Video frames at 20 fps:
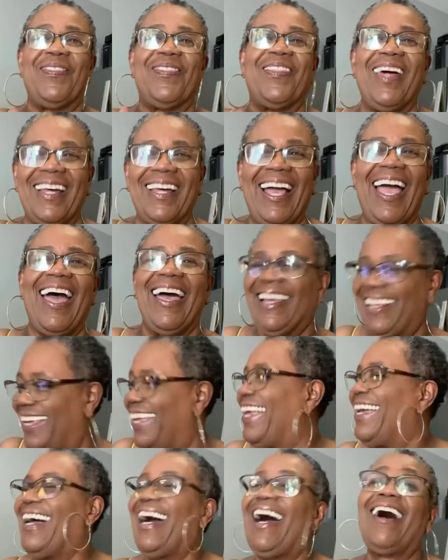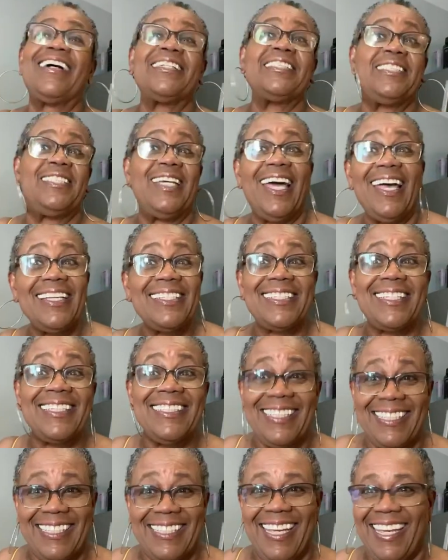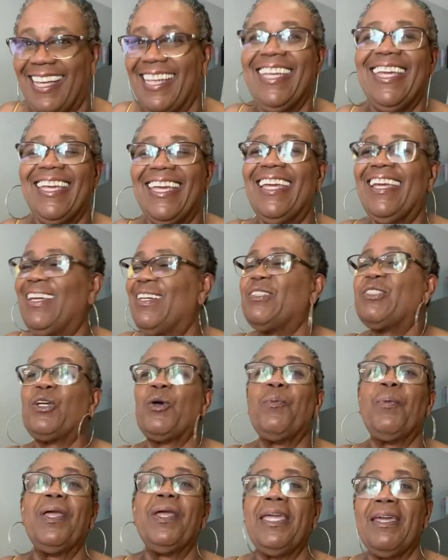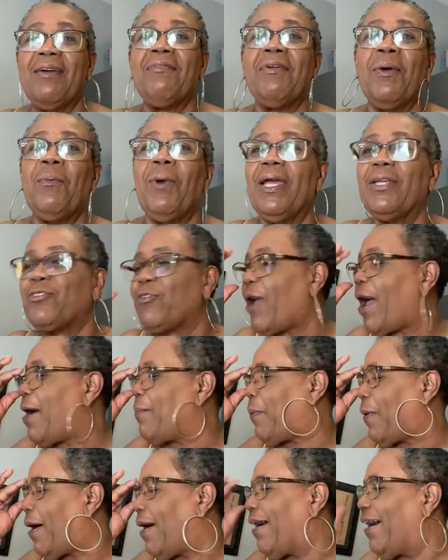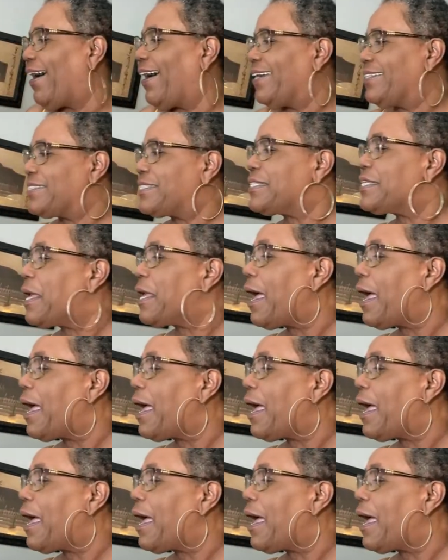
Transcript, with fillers: the audacity to be giving away tripods.